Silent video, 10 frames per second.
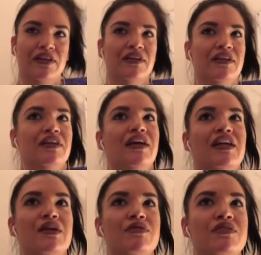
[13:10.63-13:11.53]
Oh, nice.
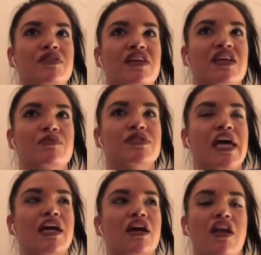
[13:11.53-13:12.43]
And he was
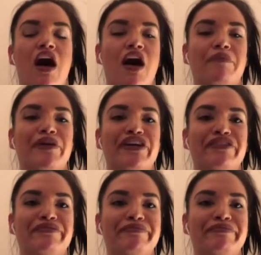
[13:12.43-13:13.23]
like, nah, I'm good.